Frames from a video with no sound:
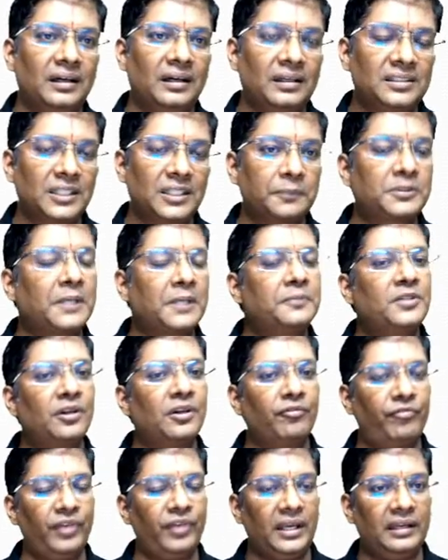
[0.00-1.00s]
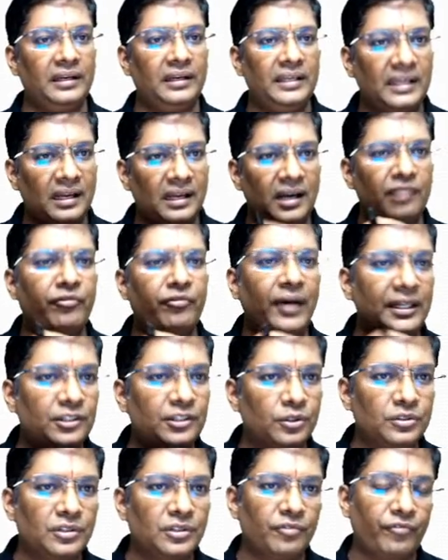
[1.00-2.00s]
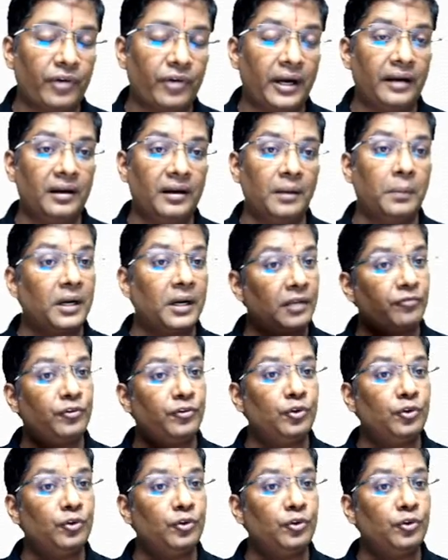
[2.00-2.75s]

subscription fee, nearly 5,500. But if